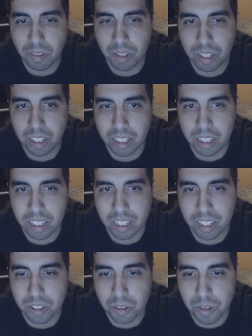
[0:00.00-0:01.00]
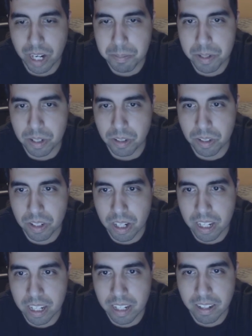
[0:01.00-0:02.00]
falling into traps, it
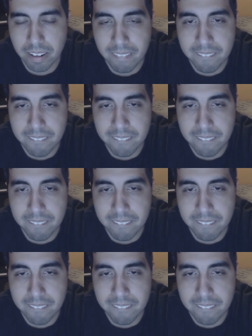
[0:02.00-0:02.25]
looks like.